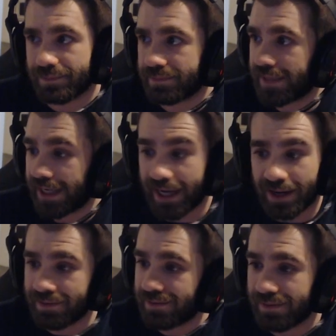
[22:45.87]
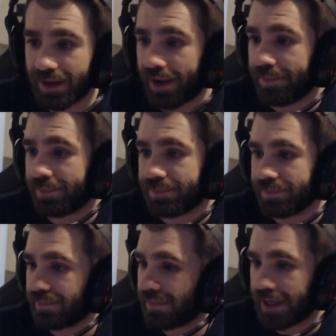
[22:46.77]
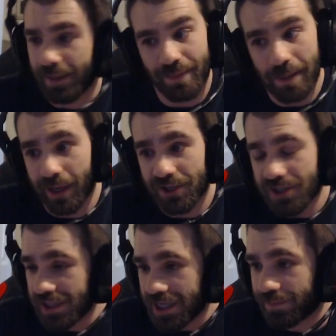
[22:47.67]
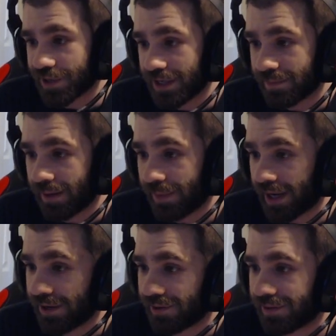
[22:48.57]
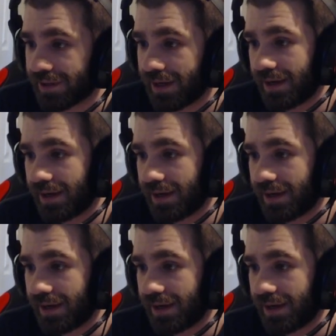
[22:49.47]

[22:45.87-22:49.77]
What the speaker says: Again, and maybe I just need to keep reading my bio.